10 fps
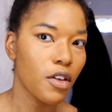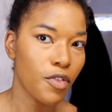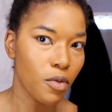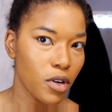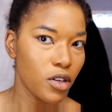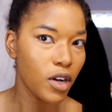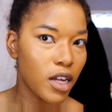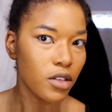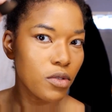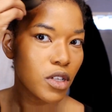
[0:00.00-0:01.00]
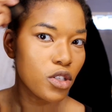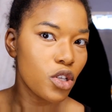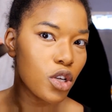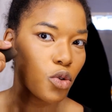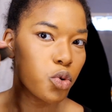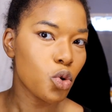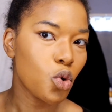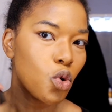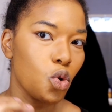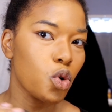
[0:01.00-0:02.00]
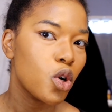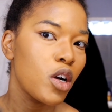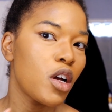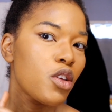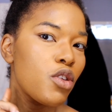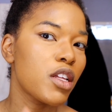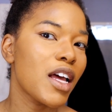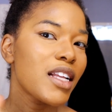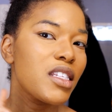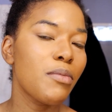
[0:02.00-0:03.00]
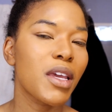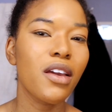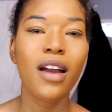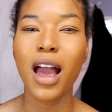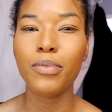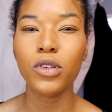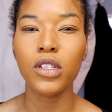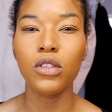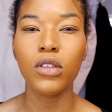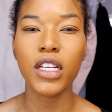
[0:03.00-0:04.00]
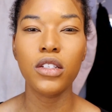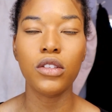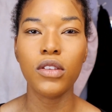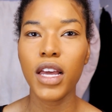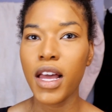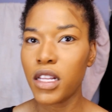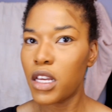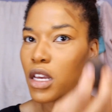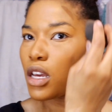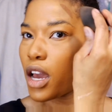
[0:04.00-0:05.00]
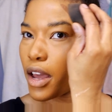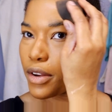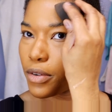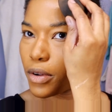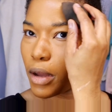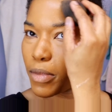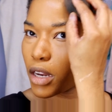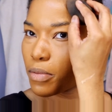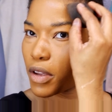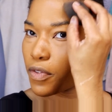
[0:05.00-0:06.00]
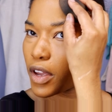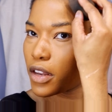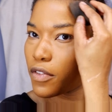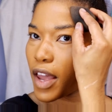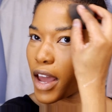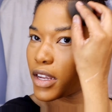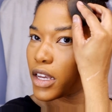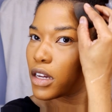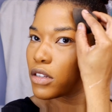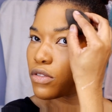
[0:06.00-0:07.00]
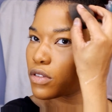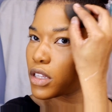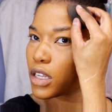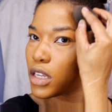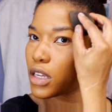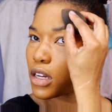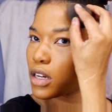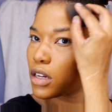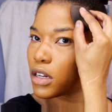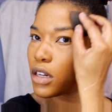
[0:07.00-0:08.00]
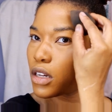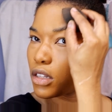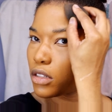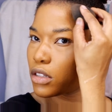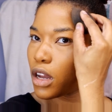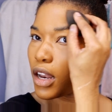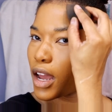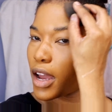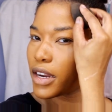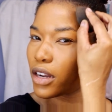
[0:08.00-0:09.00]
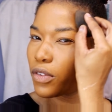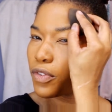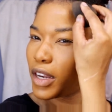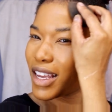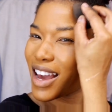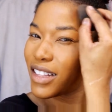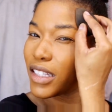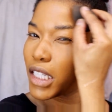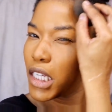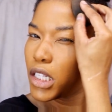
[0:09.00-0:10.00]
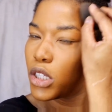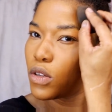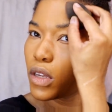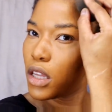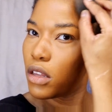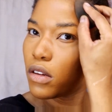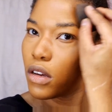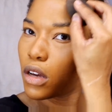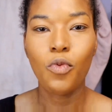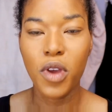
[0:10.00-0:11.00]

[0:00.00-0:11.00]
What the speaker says: If you want to know how to do it, you can add some here. I personally don't like to do that. I'm not a big fan of adding it under the jawline. I don't feel like I need to either.